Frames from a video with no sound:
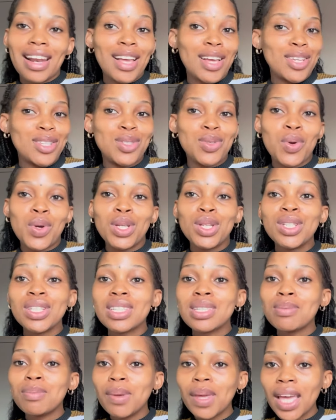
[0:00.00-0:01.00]
it's going to
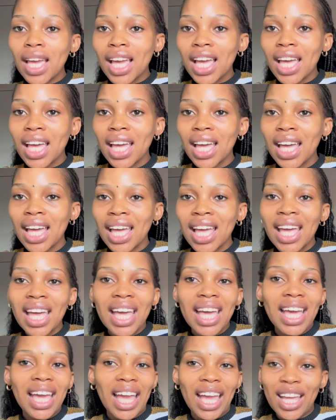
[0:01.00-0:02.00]
speak
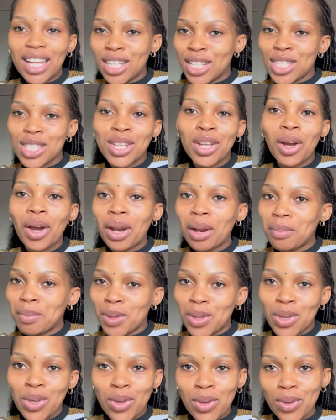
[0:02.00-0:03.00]
and it's not gonna
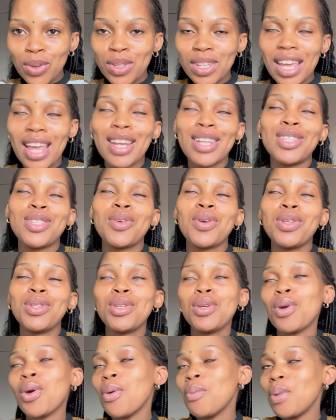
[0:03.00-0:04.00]
be cute and it's going
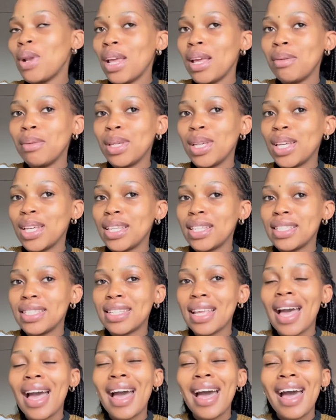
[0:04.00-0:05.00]
to complain because
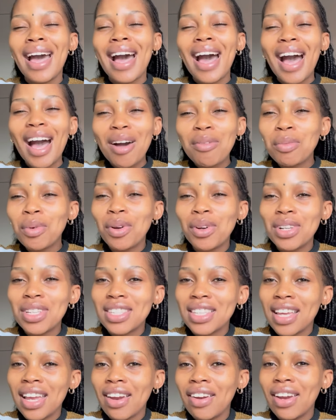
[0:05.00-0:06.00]
I'm
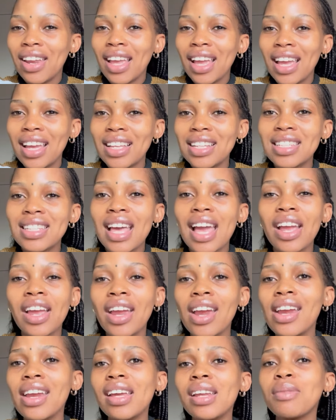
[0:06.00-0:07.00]
always carrying it I
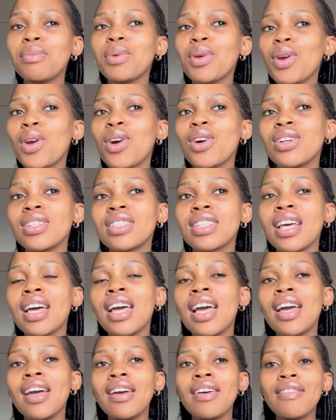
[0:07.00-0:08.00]
carry it because
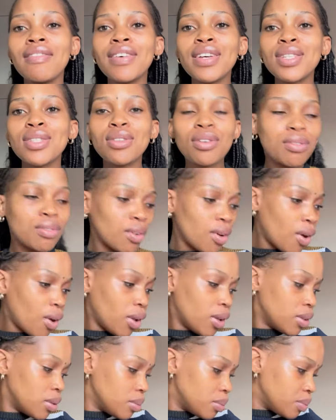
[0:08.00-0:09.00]
first of
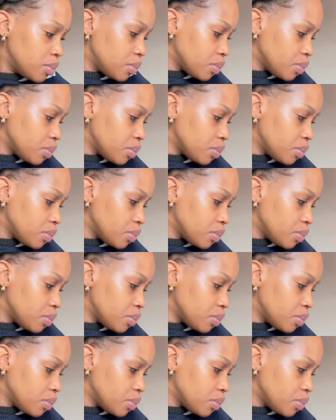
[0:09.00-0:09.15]
all that's